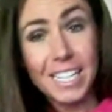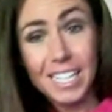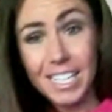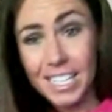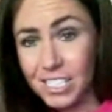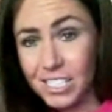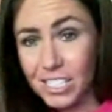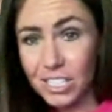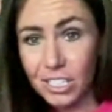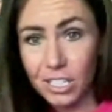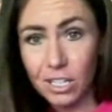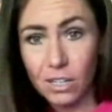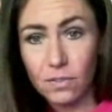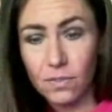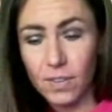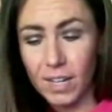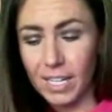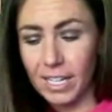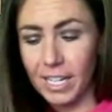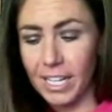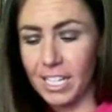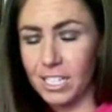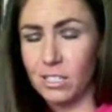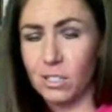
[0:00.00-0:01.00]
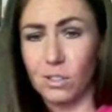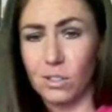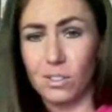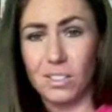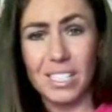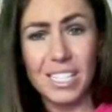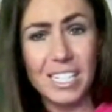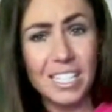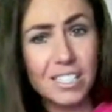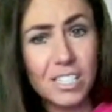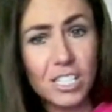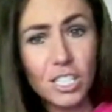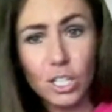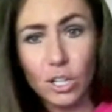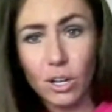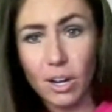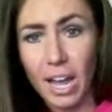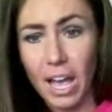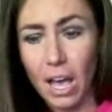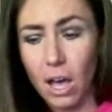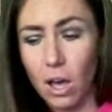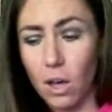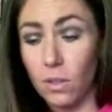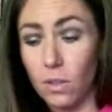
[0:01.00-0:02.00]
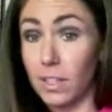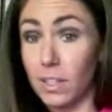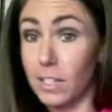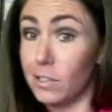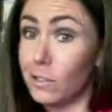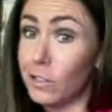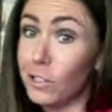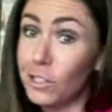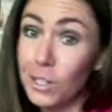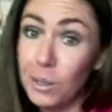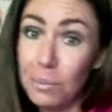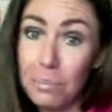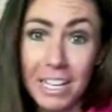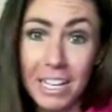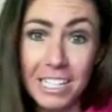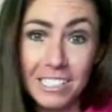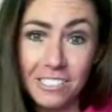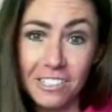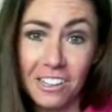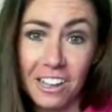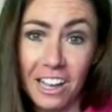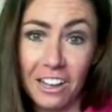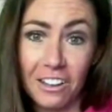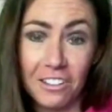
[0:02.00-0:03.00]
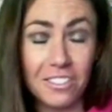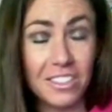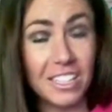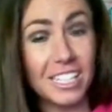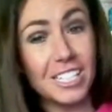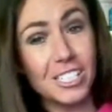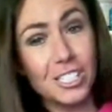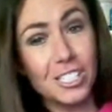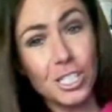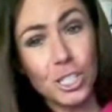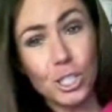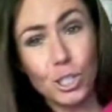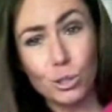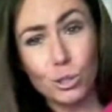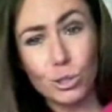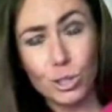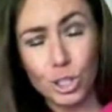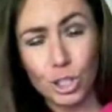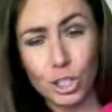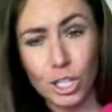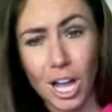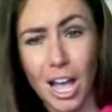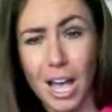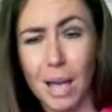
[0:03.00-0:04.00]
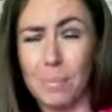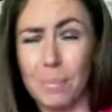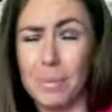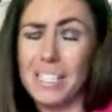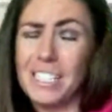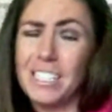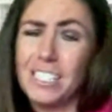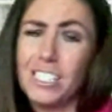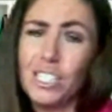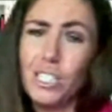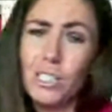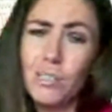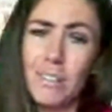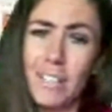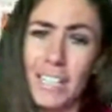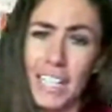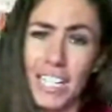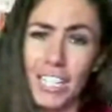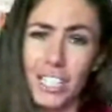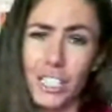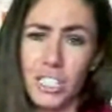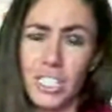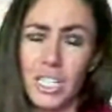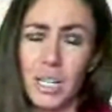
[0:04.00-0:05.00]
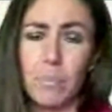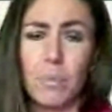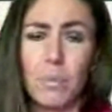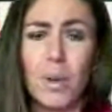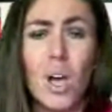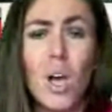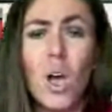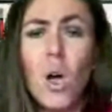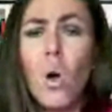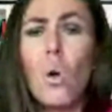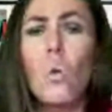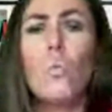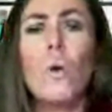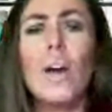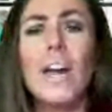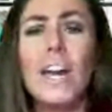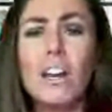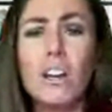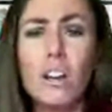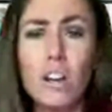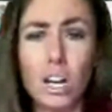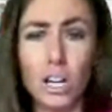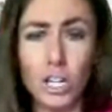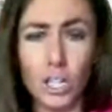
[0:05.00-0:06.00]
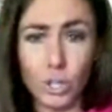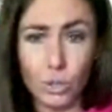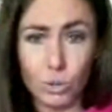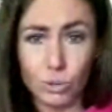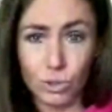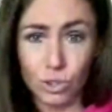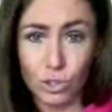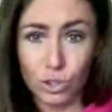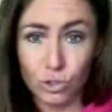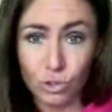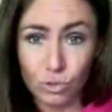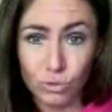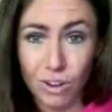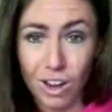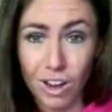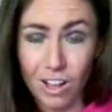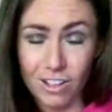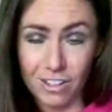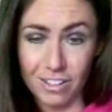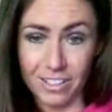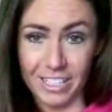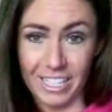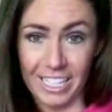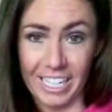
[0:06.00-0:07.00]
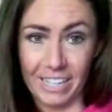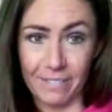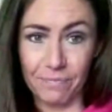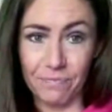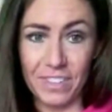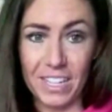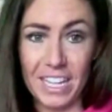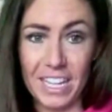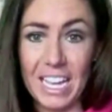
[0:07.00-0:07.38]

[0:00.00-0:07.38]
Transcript: Is it your financials? Is it your health? Is it your mental health? Is it your job? Is it your relationship? Where are you struggling?